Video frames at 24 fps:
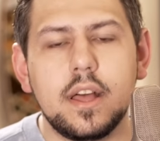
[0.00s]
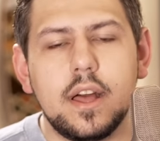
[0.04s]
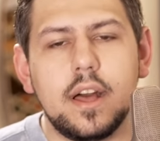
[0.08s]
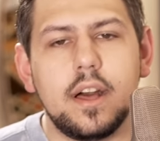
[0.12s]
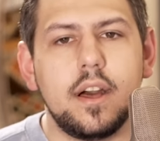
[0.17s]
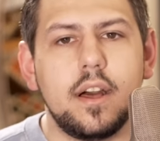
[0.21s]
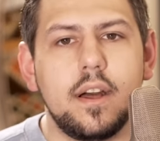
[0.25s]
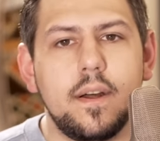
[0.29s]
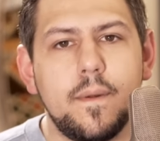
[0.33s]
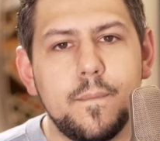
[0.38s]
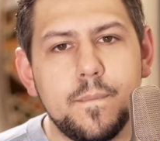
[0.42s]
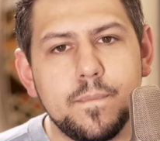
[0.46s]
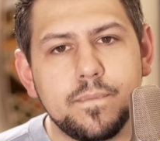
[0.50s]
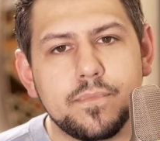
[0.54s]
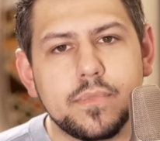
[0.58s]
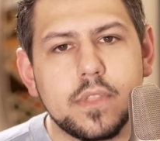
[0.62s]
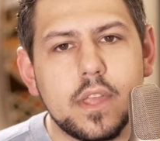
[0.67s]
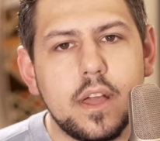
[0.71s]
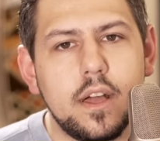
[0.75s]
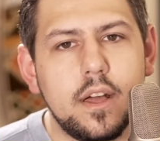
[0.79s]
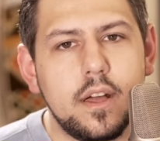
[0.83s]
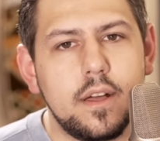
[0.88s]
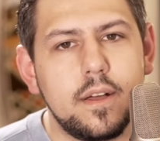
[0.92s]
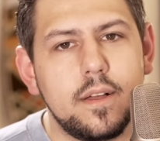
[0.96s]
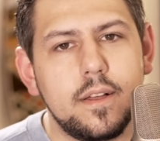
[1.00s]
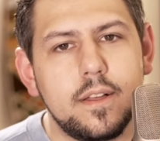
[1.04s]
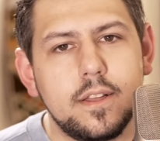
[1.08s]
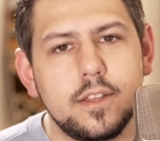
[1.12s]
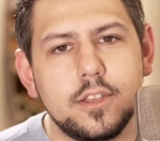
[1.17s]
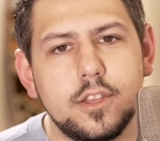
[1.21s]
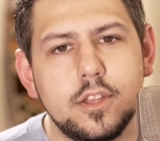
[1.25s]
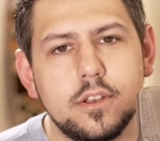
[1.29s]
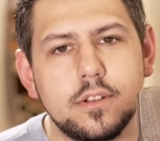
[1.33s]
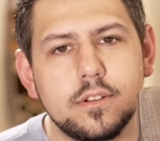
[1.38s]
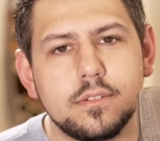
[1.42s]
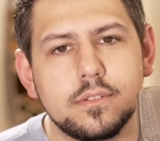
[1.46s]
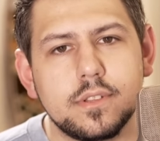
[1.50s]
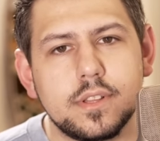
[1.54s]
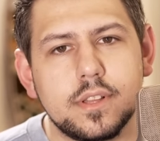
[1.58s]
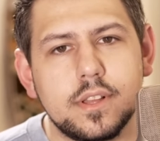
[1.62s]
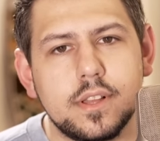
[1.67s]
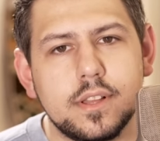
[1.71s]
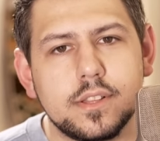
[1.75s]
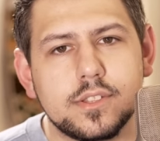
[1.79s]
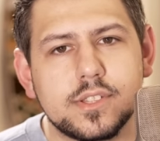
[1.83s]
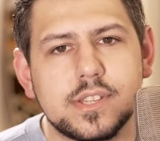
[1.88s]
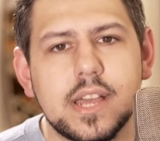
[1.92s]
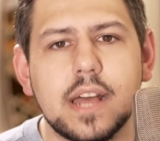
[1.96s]
you know,
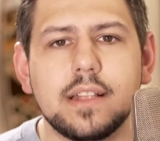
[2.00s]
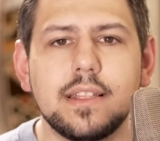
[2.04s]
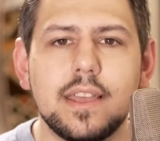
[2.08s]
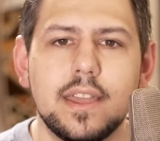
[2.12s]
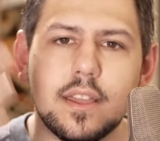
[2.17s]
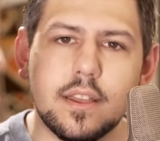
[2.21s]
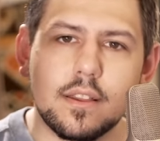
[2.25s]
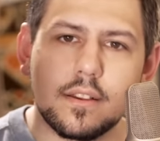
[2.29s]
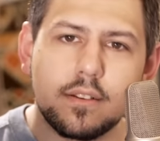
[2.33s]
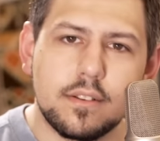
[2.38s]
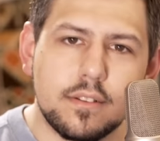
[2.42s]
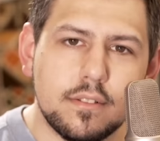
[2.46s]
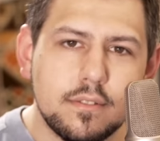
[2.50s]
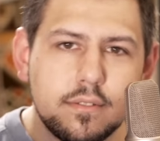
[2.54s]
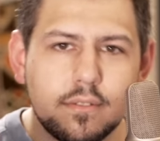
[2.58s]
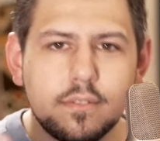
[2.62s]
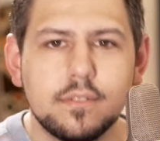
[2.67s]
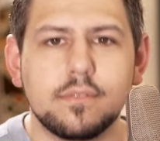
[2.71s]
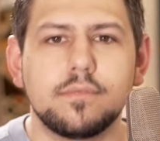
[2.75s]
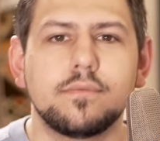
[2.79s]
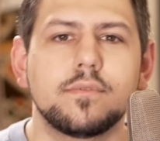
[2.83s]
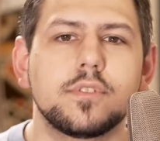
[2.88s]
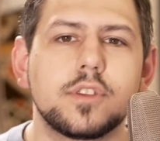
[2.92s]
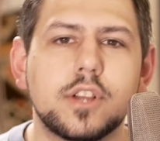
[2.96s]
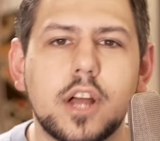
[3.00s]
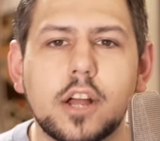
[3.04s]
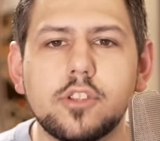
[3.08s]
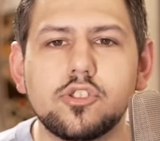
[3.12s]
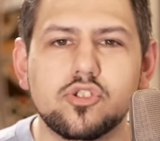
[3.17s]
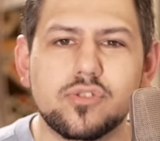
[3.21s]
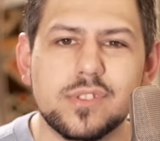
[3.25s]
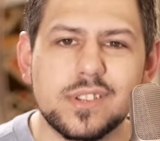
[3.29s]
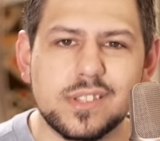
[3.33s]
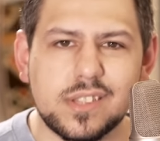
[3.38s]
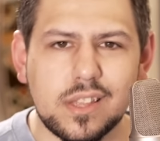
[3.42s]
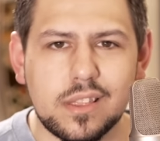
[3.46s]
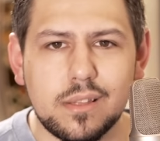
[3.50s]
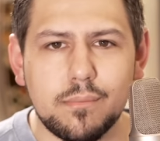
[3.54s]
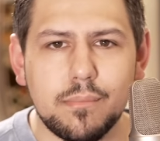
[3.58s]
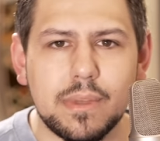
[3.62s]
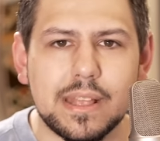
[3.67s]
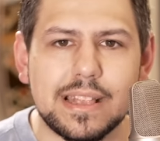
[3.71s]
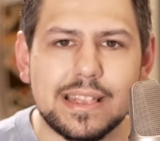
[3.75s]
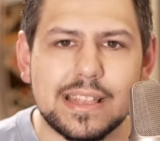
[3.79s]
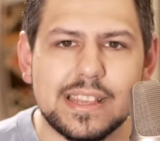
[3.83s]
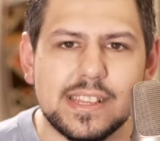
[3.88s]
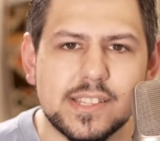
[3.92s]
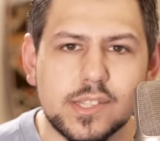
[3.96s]
telling countries in the
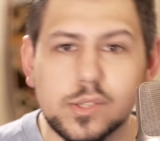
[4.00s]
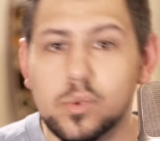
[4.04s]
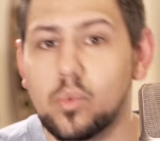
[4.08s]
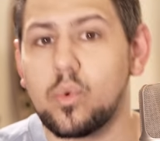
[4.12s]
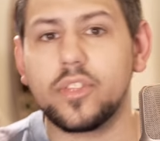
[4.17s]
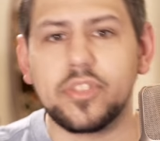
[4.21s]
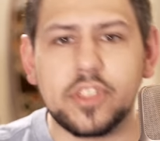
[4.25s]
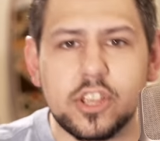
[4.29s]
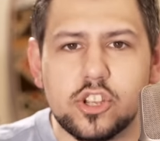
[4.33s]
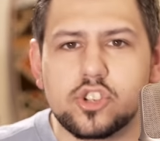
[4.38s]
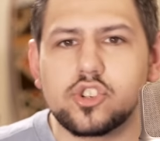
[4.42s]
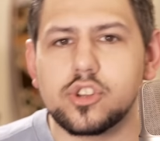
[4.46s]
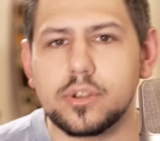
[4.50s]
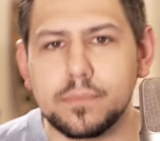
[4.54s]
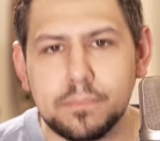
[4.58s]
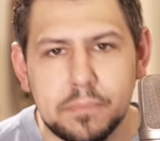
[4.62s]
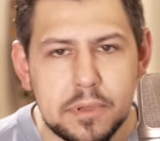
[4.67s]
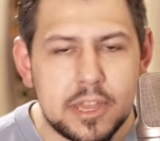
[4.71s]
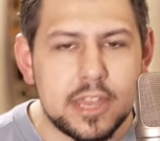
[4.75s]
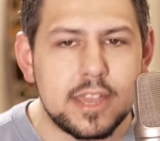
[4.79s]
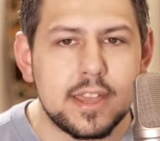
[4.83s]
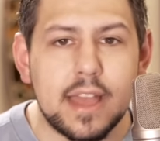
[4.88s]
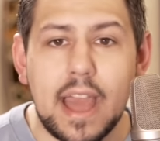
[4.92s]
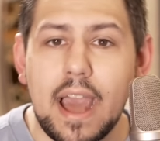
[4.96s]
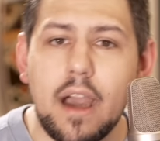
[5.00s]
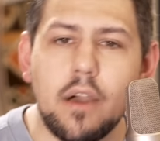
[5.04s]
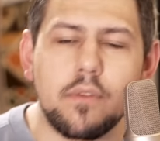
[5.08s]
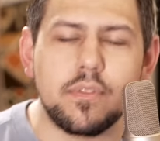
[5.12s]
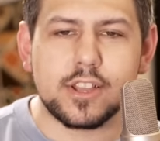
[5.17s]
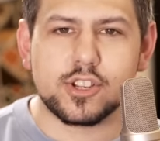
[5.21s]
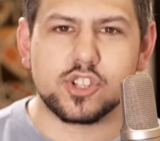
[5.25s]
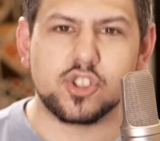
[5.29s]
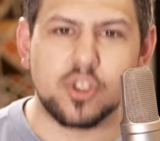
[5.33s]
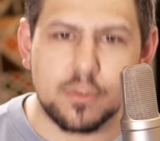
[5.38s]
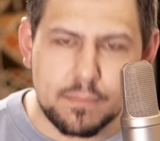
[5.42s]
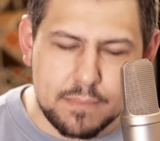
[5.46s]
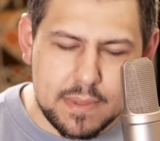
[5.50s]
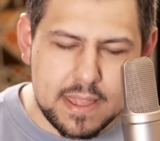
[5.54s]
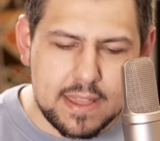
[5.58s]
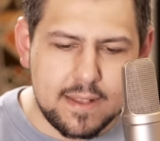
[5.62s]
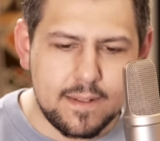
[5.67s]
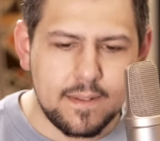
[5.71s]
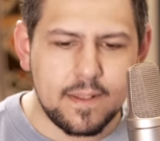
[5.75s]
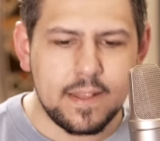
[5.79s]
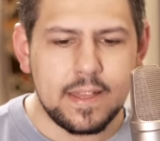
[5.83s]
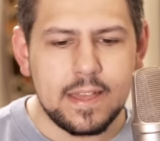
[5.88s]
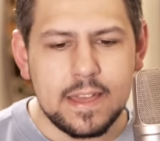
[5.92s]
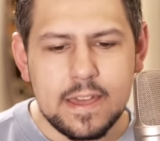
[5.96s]
Middle East what they should be, how they should
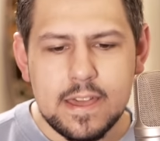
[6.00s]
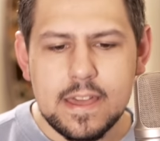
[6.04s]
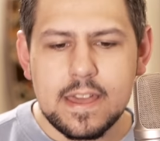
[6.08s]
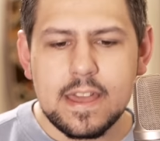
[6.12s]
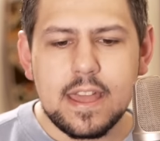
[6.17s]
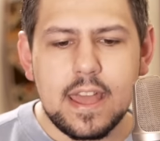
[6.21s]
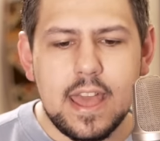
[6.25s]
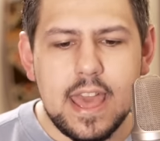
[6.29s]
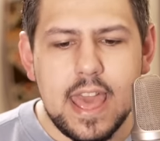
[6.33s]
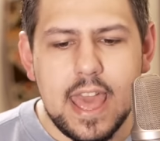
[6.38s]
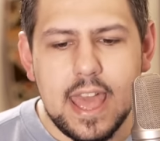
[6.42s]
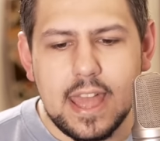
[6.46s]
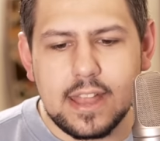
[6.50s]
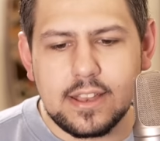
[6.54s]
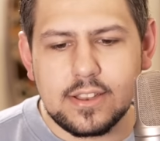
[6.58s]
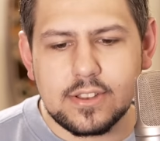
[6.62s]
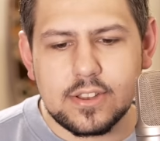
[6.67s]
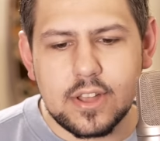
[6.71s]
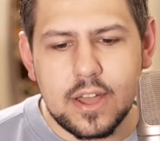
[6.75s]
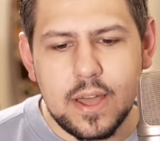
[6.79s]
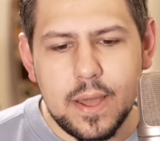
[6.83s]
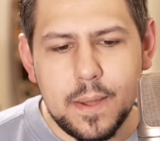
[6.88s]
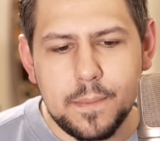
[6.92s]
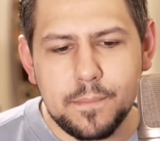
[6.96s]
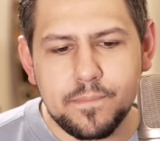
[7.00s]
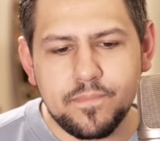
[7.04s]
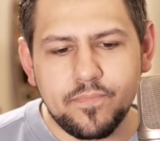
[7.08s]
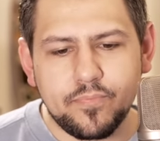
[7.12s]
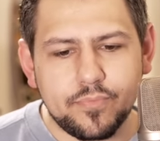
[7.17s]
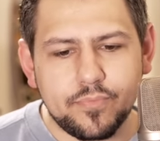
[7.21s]
be. And...